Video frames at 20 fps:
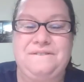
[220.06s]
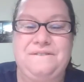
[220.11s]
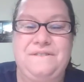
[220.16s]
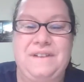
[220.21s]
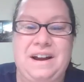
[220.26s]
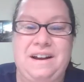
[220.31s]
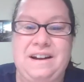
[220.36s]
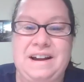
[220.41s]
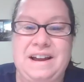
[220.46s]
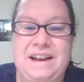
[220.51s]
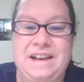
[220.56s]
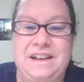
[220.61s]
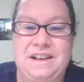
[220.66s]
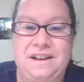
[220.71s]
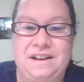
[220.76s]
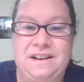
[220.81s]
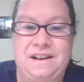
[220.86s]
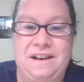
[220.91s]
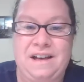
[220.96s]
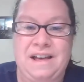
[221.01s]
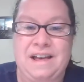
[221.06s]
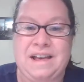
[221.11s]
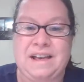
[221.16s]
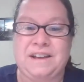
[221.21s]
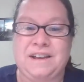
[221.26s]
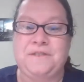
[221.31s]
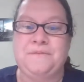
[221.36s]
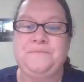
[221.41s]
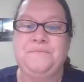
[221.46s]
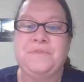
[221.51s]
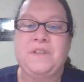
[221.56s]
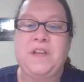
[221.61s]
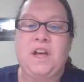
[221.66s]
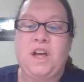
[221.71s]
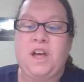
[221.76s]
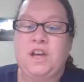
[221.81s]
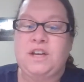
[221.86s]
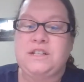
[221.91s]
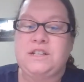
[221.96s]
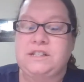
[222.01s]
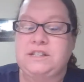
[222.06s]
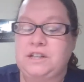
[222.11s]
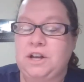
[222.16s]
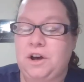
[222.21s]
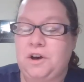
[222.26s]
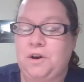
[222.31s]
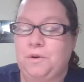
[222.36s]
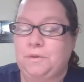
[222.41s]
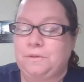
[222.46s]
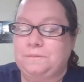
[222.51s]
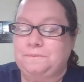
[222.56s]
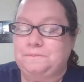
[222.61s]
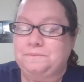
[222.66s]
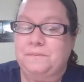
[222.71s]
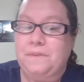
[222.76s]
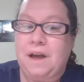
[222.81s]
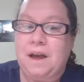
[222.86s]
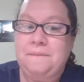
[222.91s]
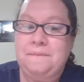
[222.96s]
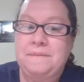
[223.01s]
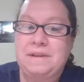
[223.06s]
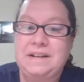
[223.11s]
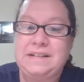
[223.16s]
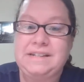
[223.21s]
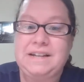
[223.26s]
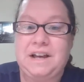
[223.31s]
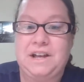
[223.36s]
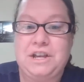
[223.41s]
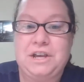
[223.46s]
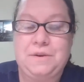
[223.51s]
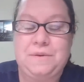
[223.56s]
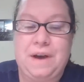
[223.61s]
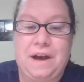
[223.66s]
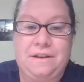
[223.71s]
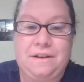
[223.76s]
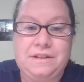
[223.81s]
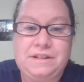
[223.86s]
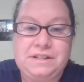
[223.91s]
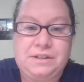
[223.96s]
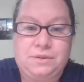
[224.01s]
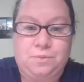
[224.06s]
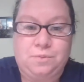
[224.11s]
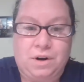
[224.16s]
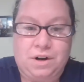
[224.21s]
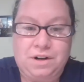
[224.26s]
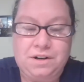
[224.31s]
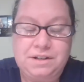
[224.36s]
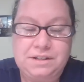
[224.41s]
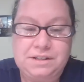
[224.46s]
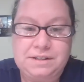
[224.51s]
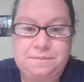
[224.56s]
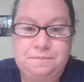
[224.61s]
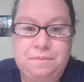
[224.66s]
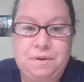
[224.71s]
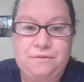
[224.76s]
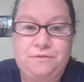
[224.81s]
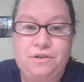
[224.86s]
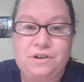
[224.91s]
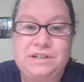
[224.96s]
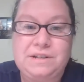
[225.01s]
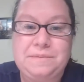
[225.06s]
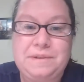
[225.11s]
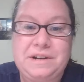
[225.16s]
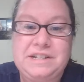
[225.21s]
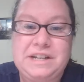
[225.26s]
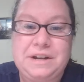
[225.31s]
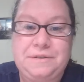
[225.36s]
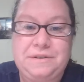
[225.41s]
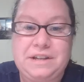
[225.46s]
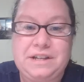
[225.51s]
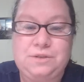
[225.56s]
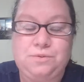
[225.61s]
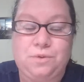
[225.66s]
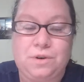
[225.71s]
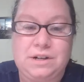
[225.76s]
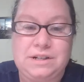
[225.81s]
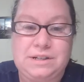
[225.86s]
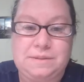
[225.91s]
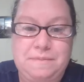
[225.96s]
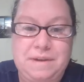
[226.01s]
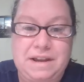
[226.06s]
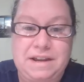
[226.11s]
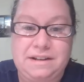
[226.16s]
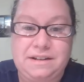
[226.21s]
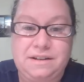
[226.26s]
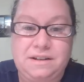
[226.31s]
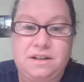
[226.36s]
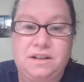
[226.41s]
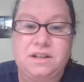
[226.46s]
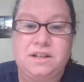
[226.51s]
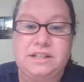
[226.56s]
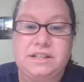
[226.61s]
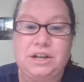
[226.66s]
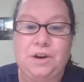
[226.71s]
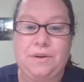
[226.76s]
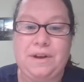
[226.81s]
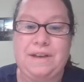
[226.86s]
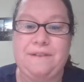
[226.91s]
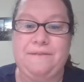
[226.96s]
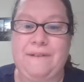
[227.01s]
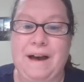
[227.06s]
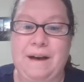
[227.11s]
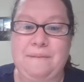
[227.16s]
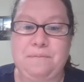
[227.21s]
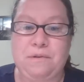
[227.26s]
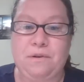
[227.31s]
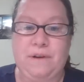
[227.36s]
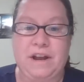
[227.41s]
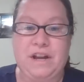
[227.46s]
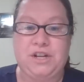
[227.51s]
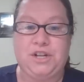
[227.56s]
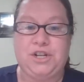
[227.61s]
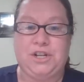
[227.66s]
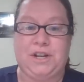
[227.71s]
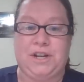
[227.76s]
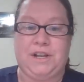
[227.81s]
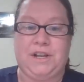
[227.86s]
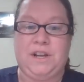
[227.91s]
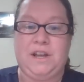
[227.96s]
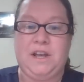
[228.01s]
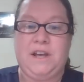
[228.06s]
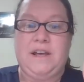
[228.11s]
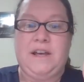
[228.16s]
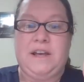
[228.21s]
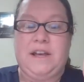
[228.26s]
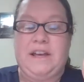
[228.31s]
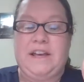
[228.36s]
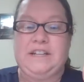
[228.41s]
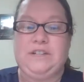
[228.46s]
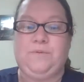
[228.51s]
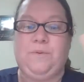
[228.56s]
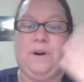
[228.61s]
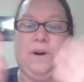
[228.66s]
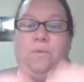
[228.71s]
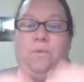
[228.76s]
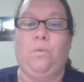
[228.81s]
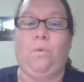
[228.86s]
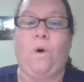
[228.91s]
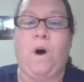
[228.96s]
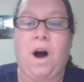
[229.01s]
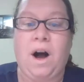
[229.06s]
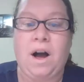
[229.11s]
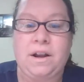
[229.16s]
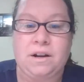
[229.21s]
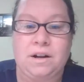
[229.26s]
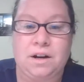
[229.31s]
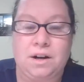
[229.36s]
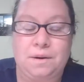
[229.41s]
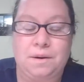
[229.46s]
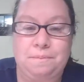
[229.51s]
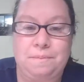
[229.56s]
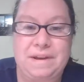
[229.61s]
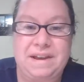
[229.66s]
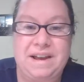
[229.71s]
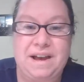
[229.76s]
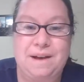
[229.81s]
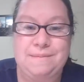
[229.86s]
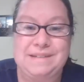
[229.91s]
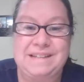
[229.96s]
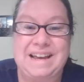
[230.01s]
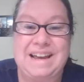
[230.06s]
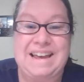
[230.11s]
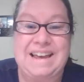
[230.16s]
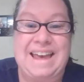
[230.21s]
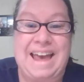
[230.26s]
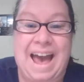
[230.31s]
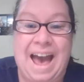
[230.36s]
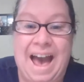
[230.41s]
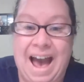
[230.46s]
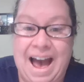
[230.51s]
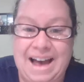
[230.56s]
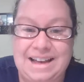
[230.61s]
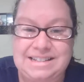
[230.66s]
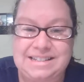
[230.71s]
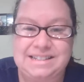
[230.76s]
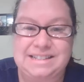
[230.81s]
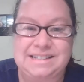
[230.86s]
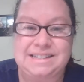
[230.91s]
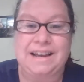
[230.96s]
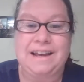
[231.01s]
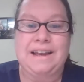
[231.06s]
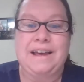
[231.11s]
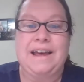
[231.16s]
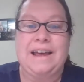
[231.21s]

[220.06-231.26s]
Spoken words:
Very good. So I'm going to tell you how this works, but first I'm going to tell you what these words mean. So evaporation is where water becomes a gas.